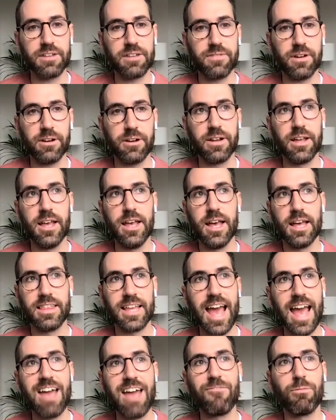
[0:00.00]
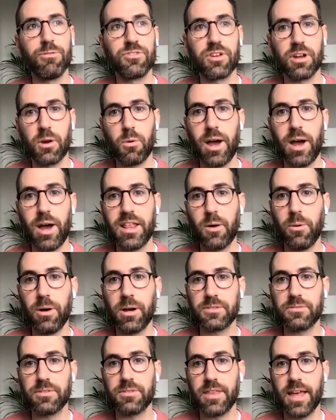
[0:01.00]
iphone i think everyone's got a way that
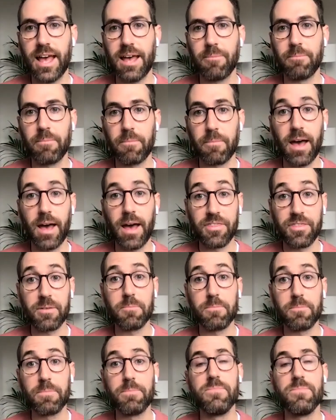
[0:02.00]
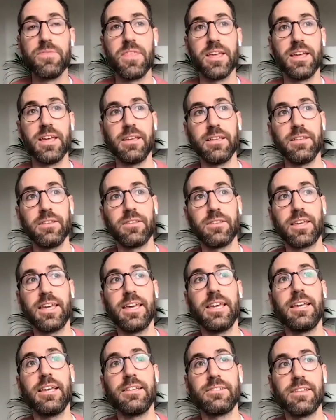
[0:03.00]
works for them but i think the the
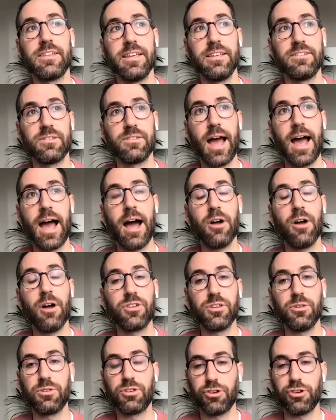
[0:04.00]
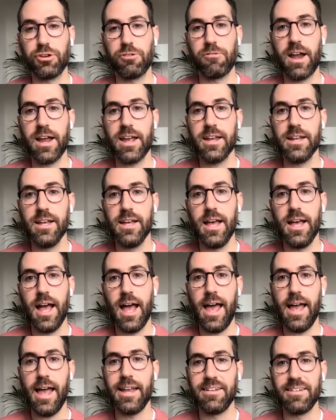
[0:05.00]
key is is how do you curate
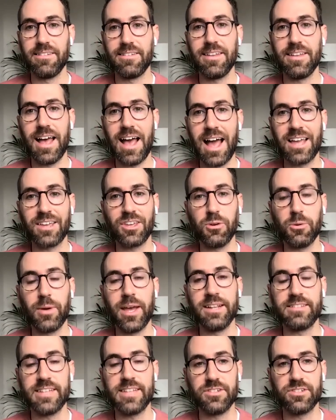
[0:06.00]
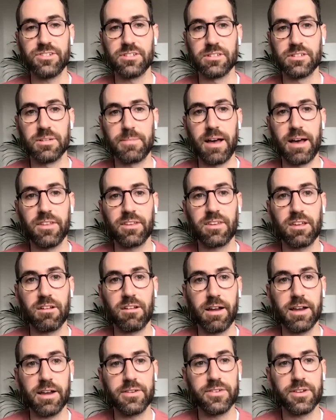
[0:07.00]
and are you mm. intentional about the
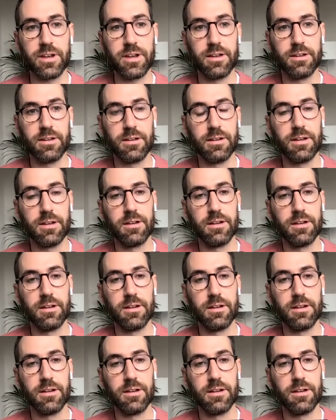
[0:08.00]
curation